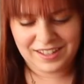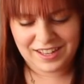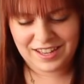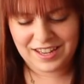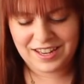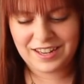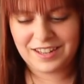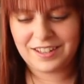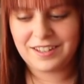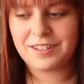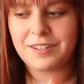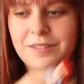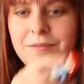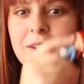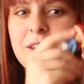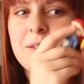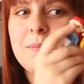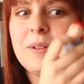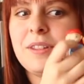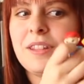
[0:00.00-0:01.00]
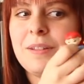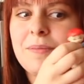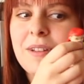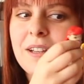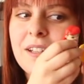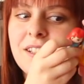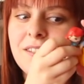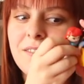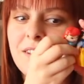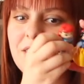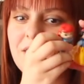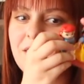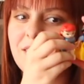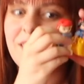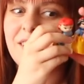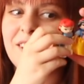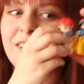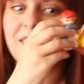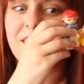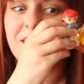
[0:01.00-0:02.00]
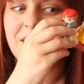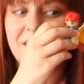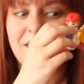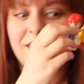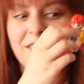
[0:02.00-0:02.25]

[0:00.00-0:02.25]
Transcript: And when you put them next to each other,